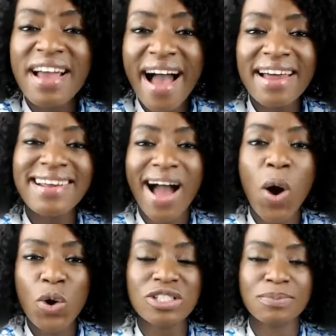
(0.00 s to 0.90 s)
had
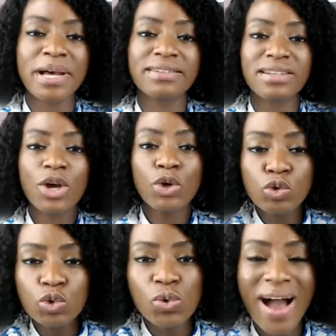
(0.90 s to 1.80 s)
her husband
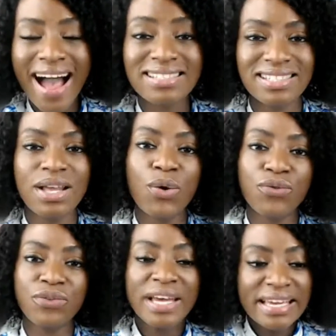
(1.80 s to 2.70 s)
to
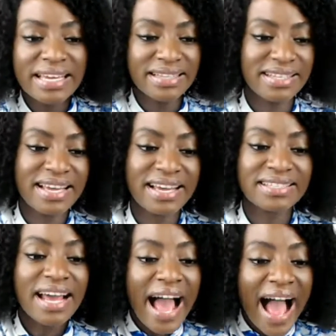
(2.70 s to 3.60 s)
herself in the
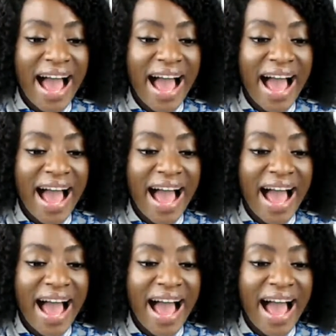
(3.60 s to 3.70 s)
end.